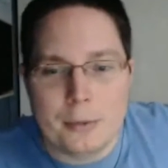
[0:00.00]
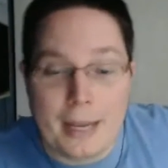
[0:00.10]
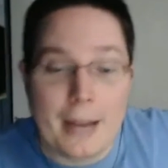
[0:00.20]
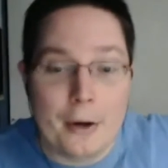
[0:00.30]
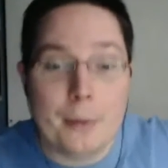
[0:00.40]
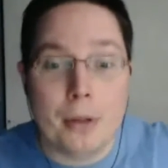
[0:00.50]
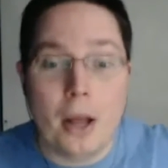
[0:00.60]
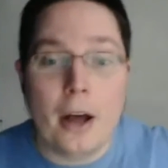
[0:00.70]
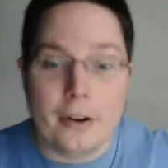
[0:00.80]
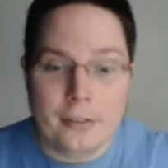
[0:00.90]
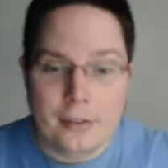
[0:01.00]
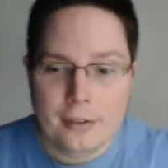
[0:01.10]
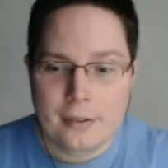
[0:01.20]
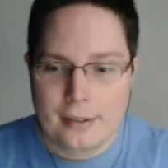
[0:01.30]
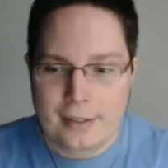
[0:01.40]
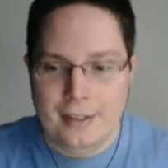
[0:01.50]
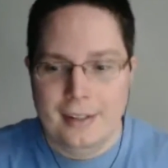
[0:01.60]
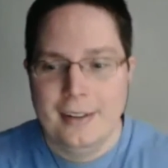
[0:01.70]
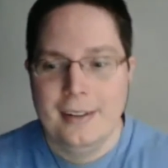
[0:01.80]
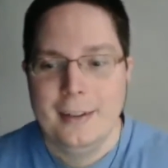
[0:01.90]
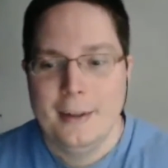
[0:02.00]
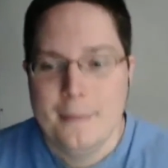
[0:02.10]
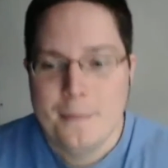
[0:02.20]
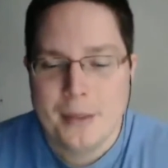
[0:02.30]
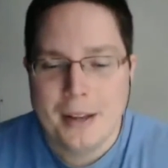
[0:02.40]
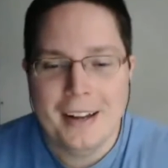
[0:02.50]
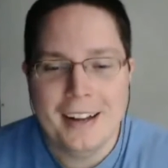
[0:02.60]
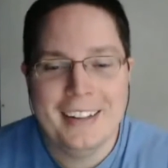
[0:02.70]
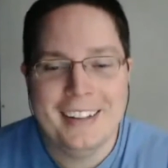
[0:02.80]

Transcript: Yeah, they're plotters. Mm-hmm. uh,